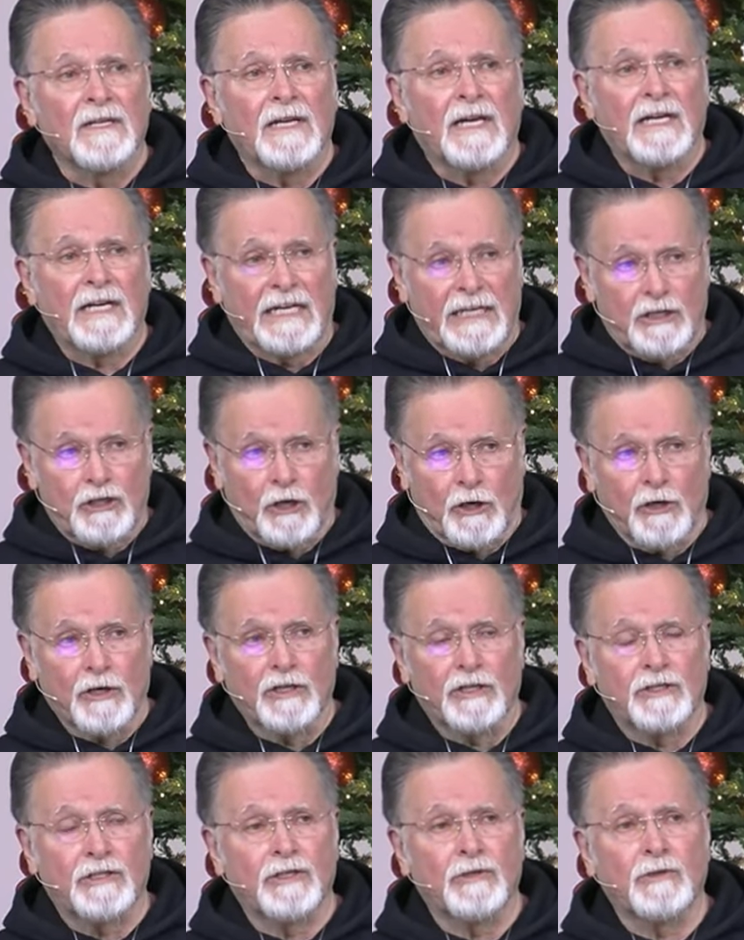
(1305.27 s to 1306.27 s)
And he
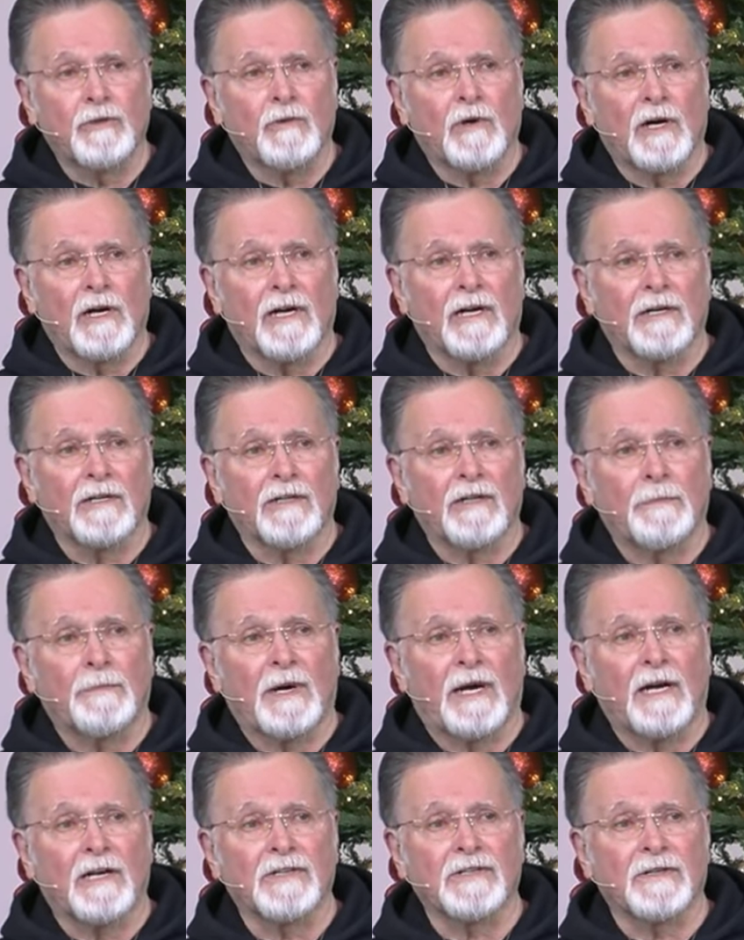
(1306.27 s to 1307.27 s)
turned to uh, the
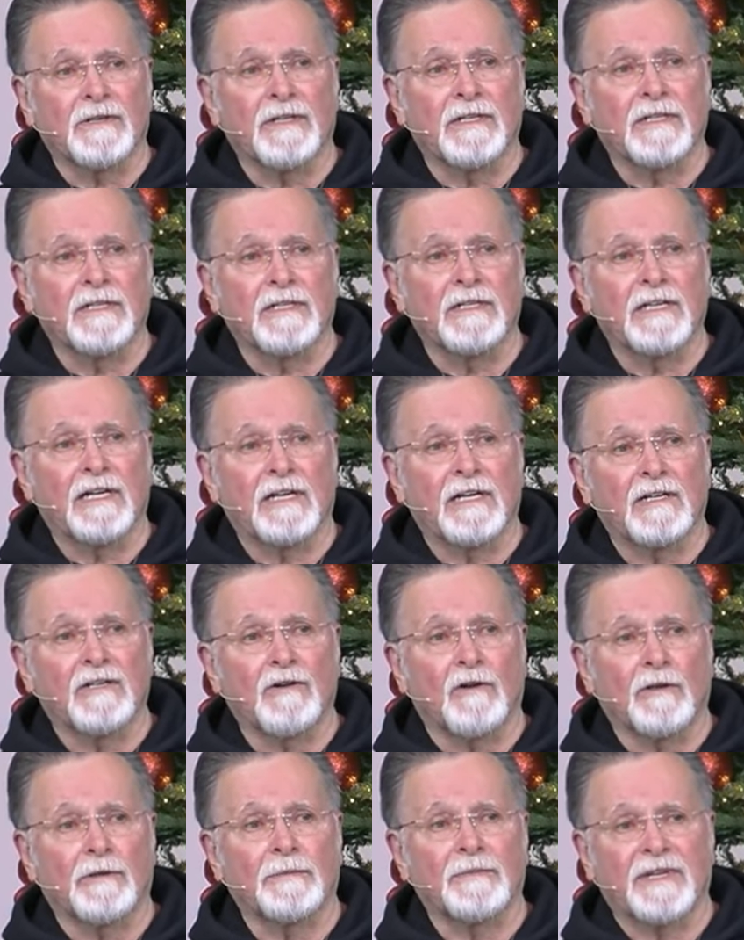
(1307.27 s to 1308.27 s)
apostle and, and
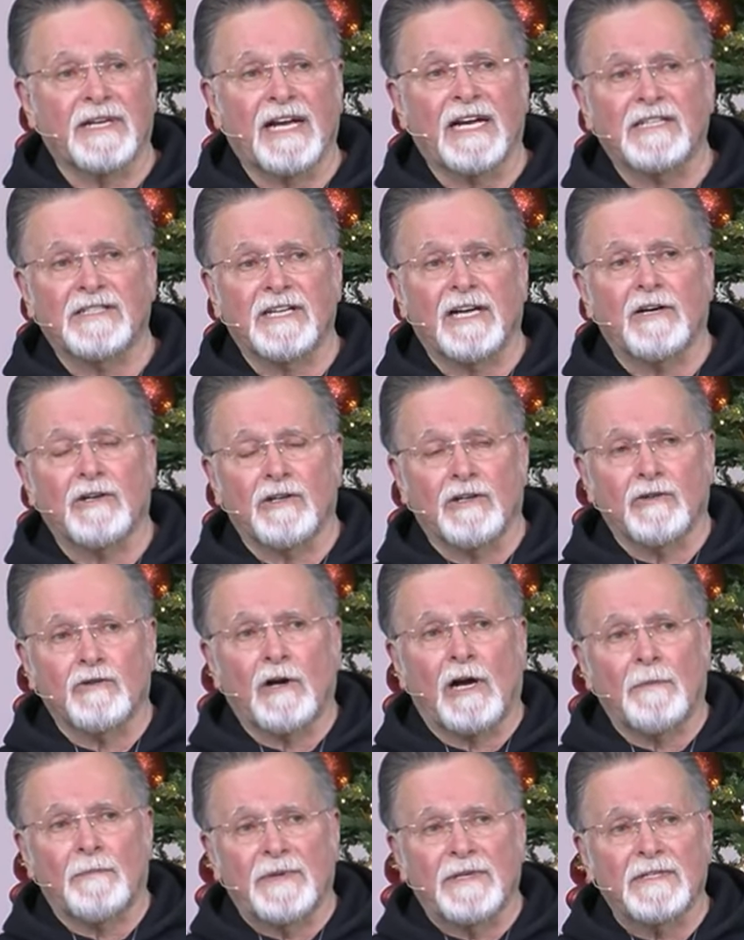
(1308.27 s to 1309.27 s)
told him to cast out and
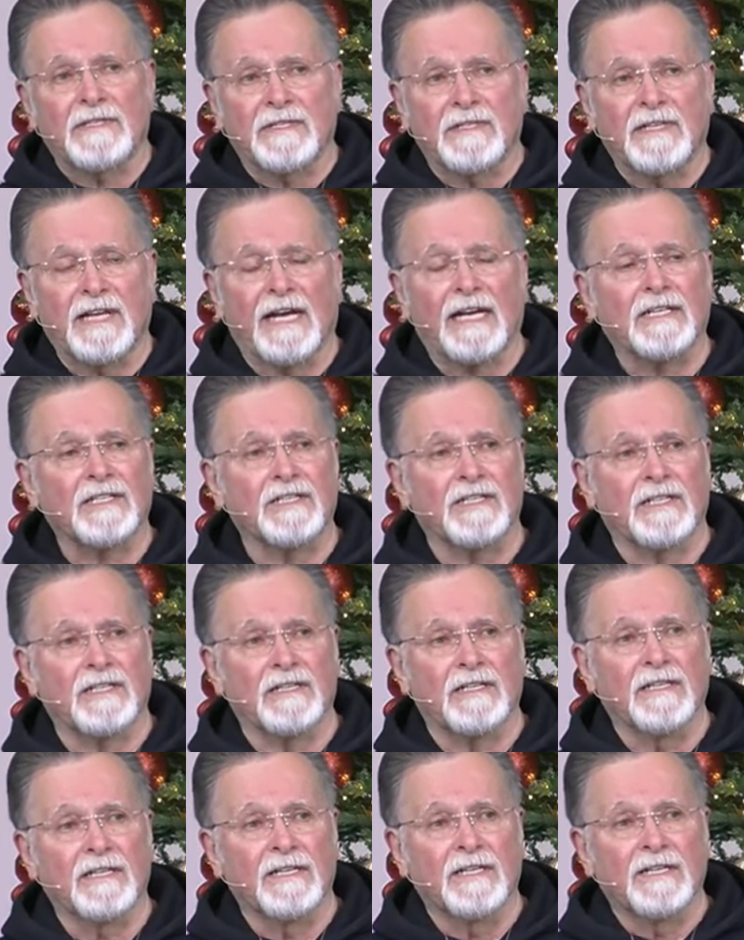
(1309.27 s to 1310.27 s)
drop his nets,
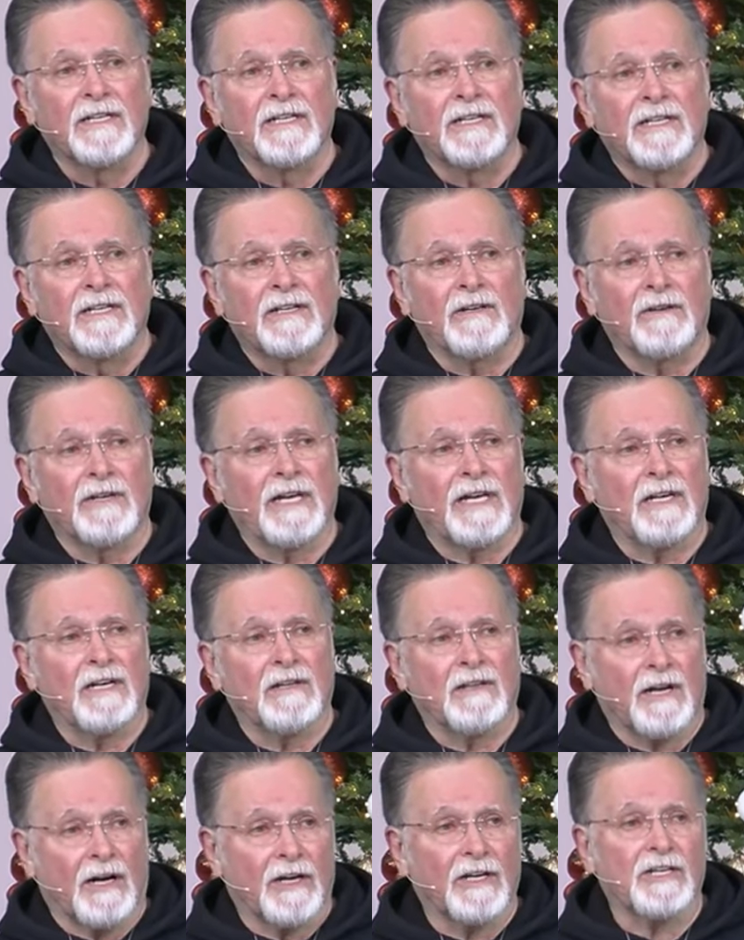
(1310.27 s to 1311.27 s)
and you'll get a
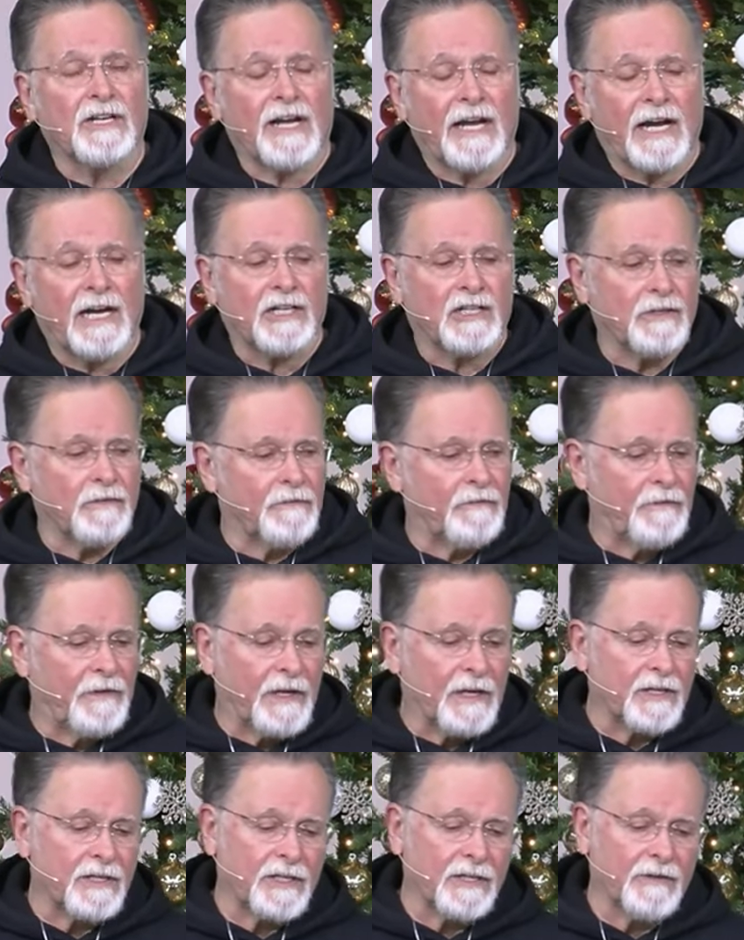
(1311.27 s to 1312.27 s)
large catch of
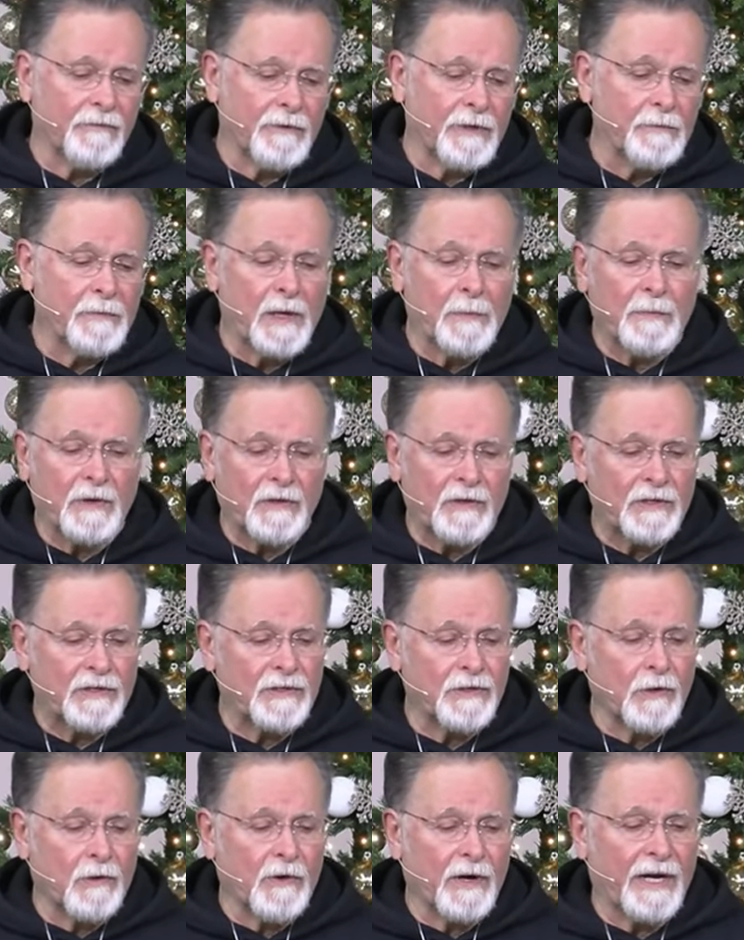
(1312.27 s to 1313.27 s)
fish. And we remember the
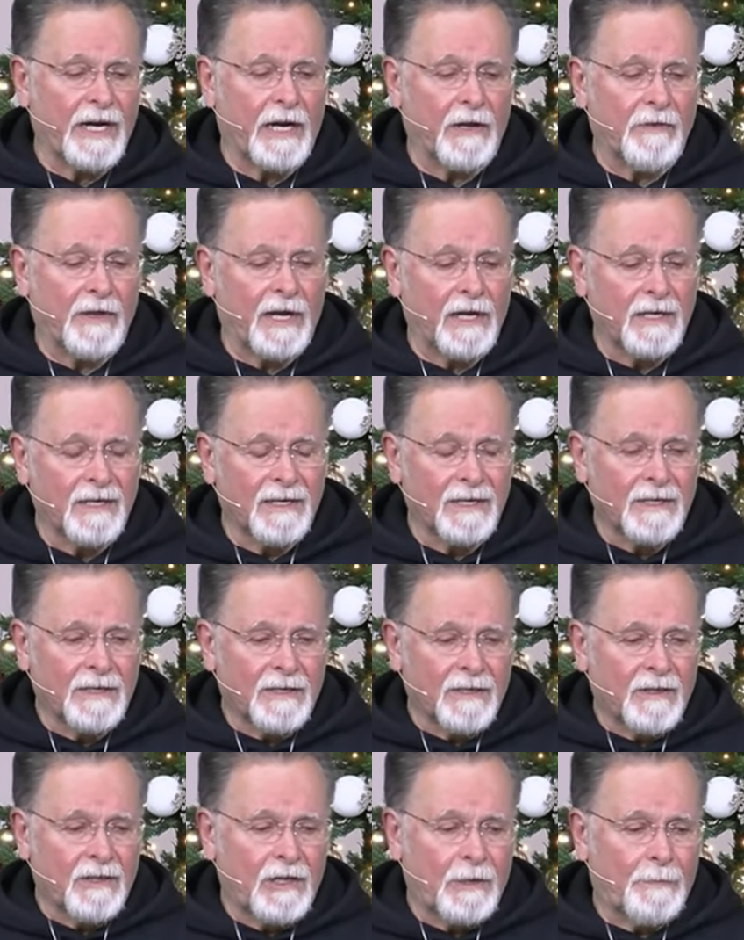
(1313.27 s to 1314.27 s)
story how that
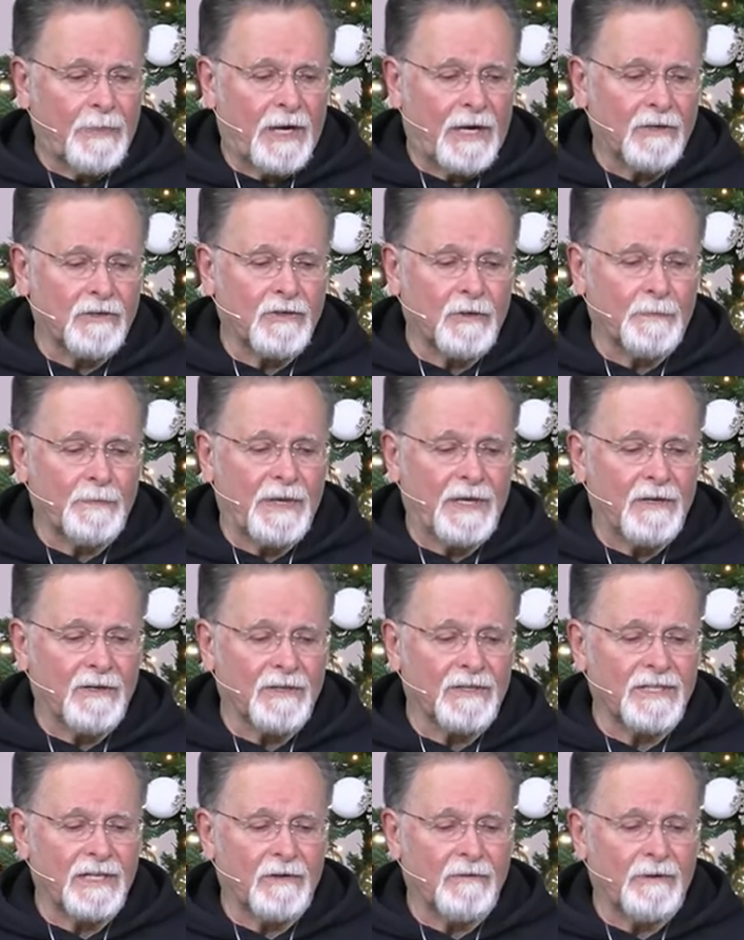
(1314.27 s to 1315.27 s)
the Apostle
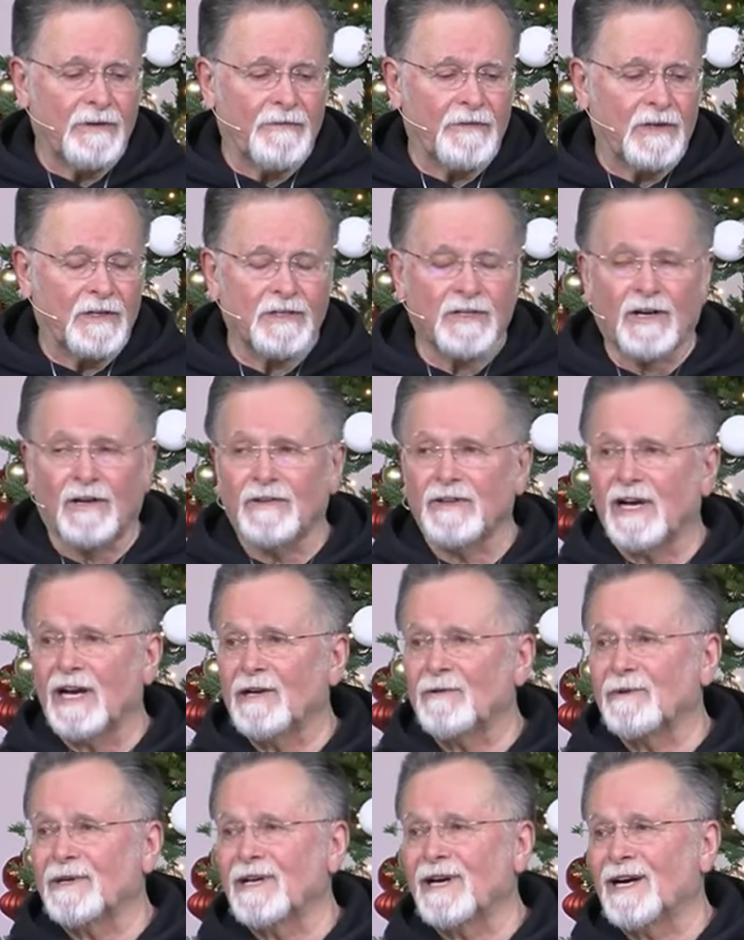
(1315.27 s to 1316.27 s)
Peter said, We fished all
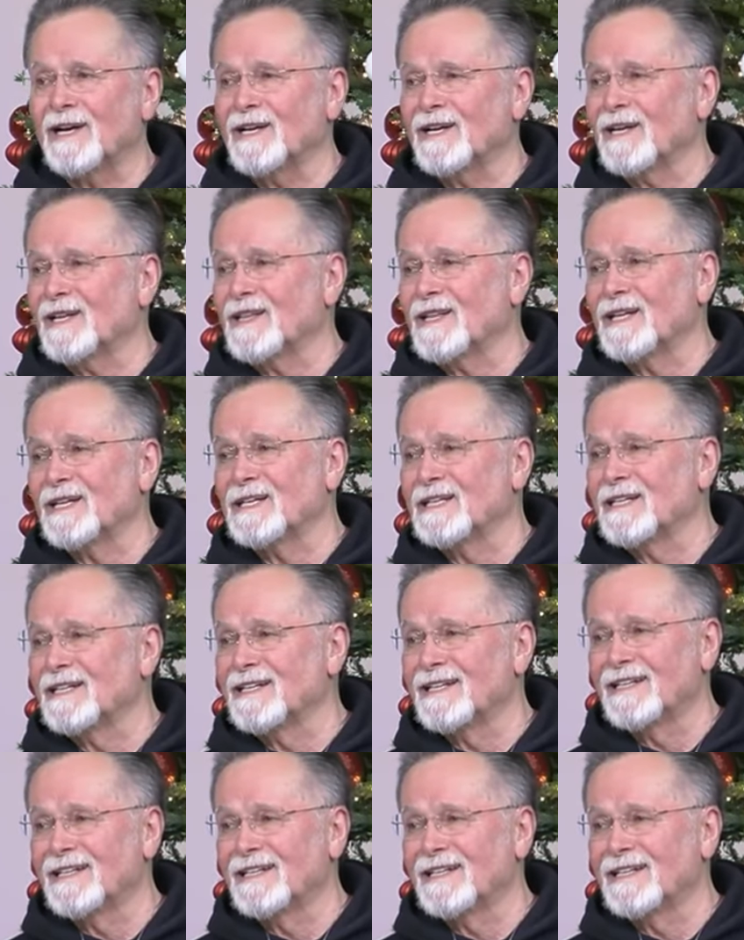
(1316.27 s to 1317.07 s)
night, we got nothing.